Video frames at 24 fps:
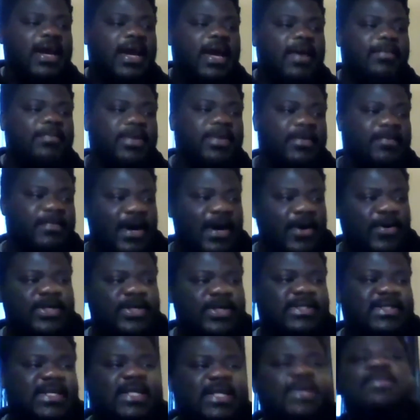a paper
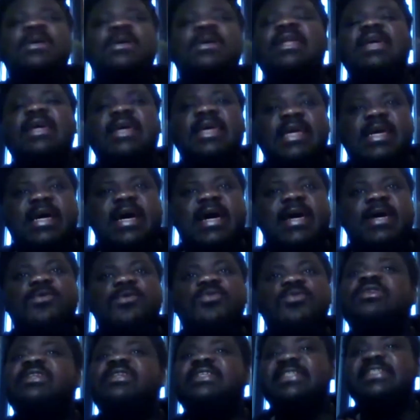was claiming AI
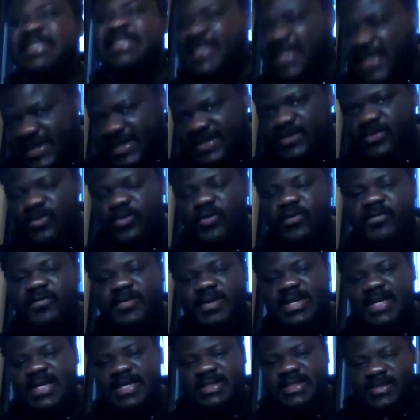could detect
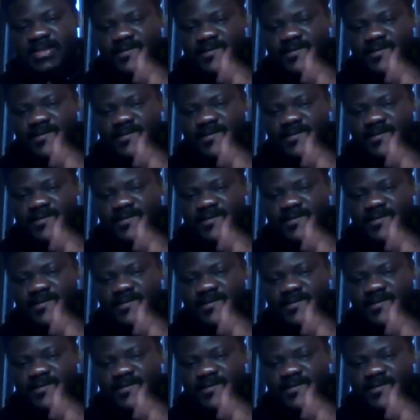COVID-19